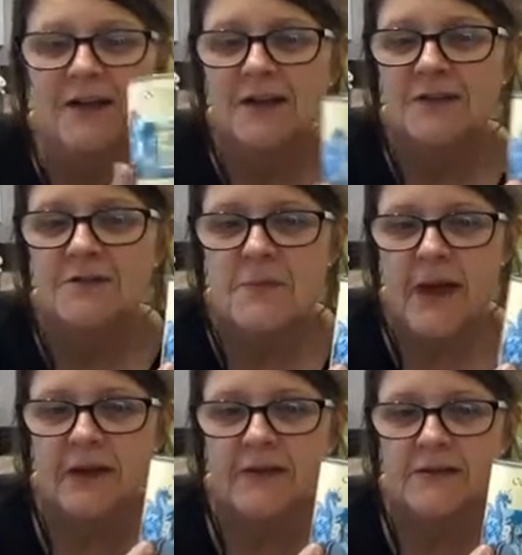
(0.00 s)
I'm going to
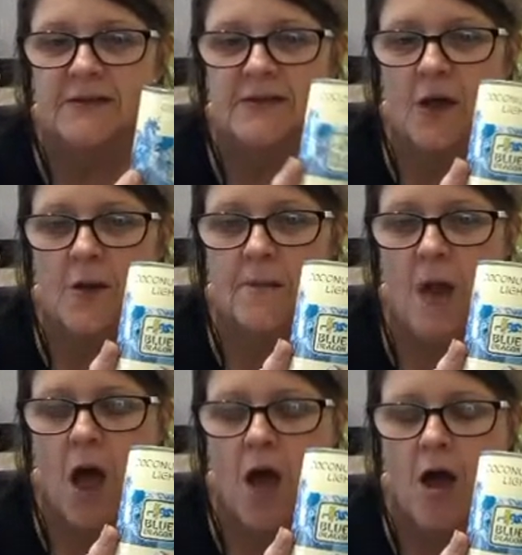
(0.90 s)
make some
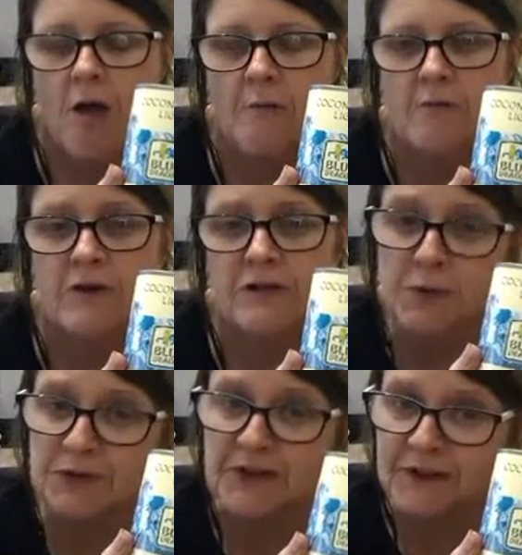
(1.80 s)
rice
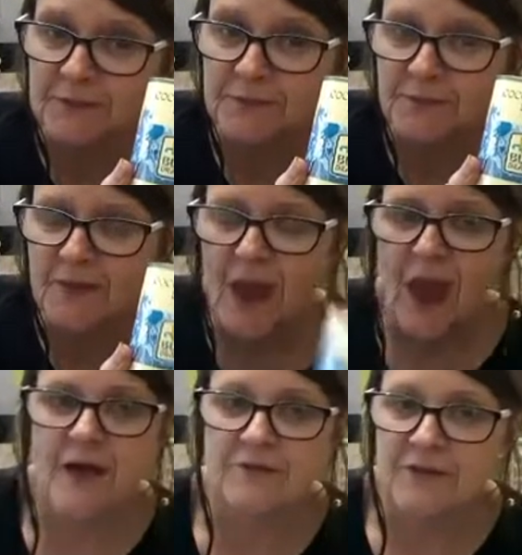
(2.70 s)
pudding.
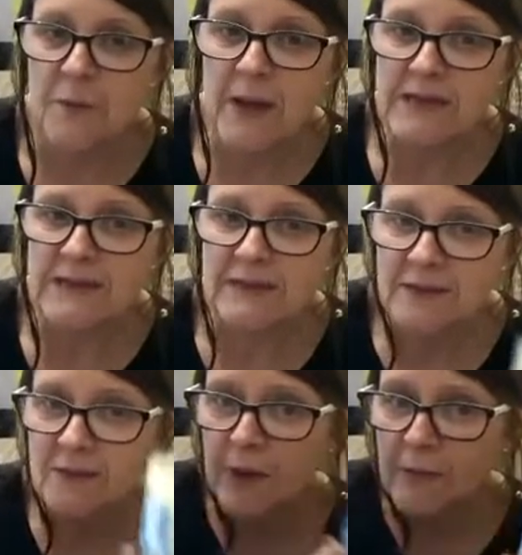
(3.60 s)
I've never made it
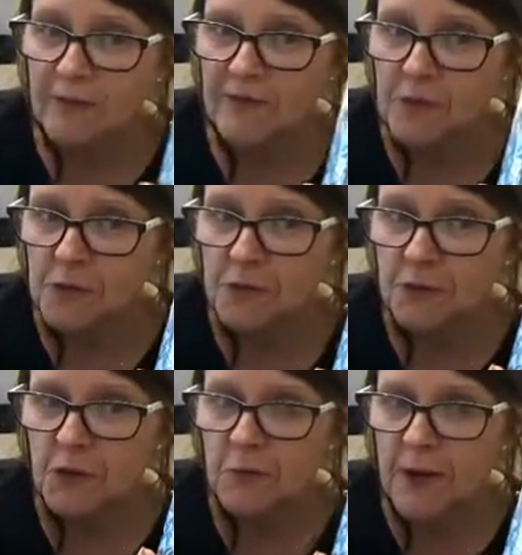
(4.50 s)
this way before.
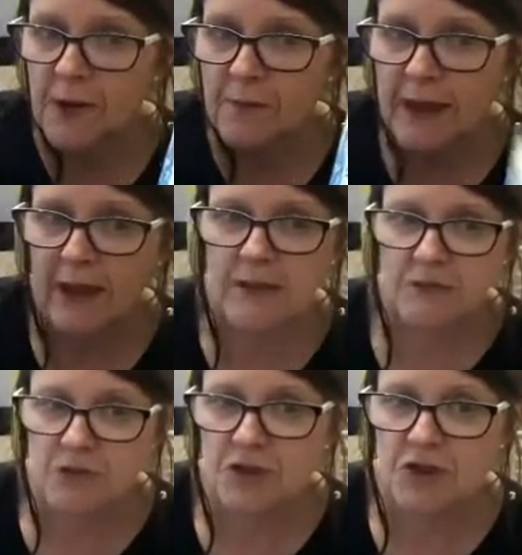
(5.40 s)
Normally I make it the
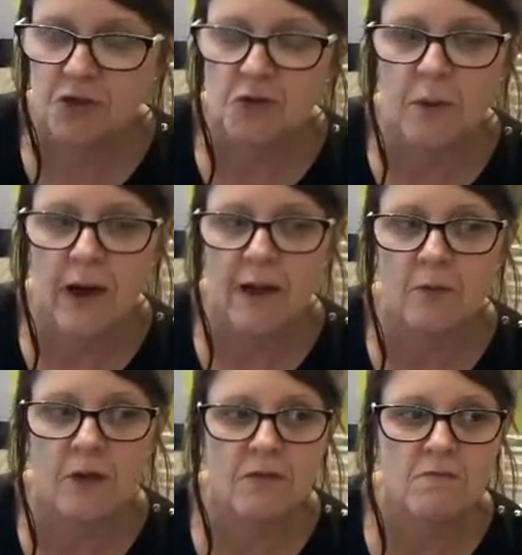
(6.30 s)
traditional way
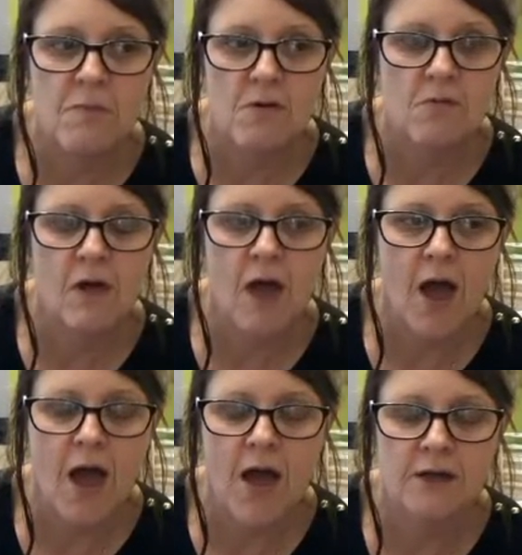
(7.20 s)
with milk
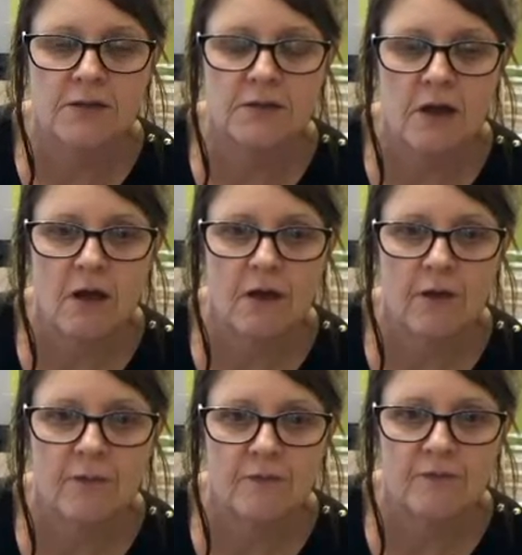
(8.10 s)
and
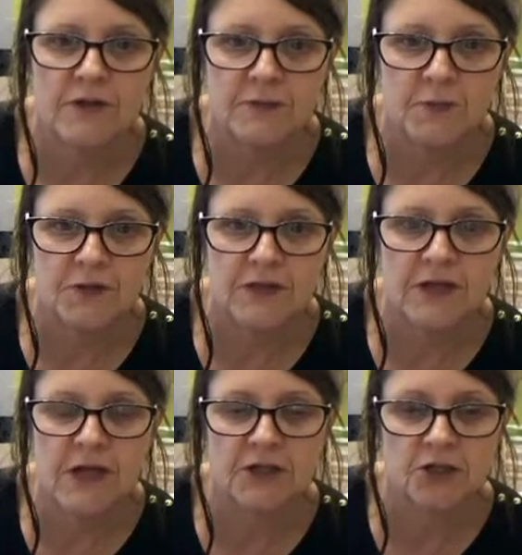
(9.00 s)
rice pudding
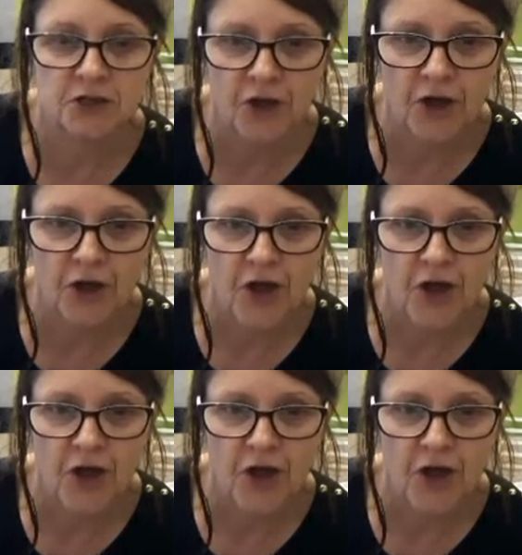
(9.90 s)
and sugar,